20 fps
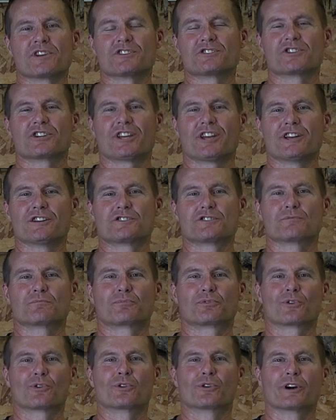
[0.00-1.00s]
Education
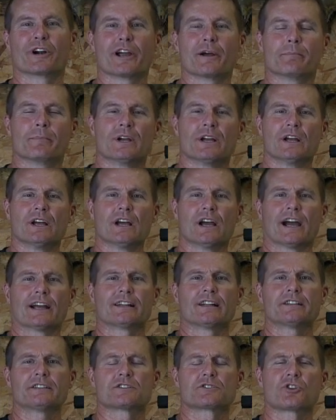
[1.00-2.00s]
Program.
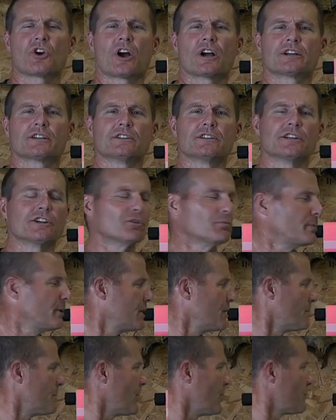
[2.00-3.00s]
I'd like to talk a little
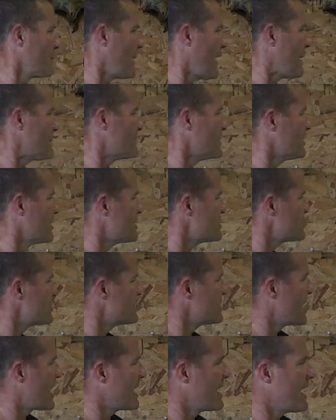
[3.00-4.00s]
bit about
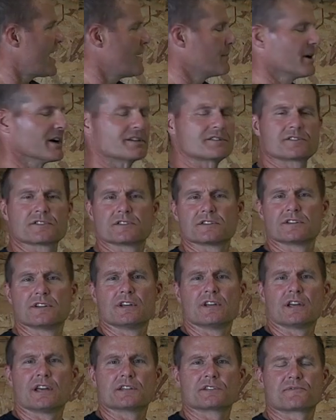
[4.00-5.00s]
population dynamics
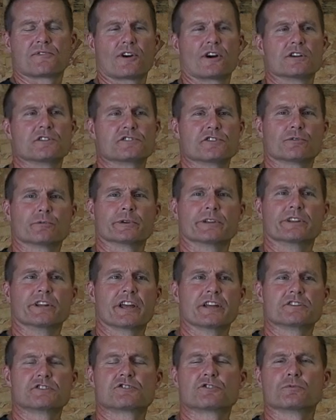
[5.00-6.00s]
as far as it
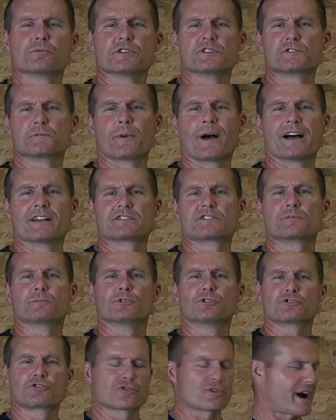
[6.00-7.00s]
relates to
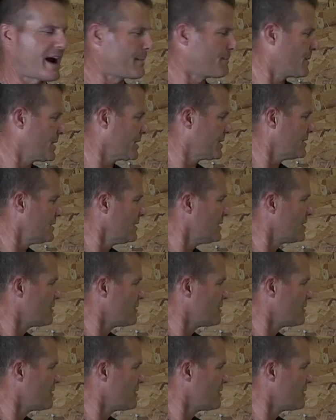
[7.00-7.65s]
responsible trapping.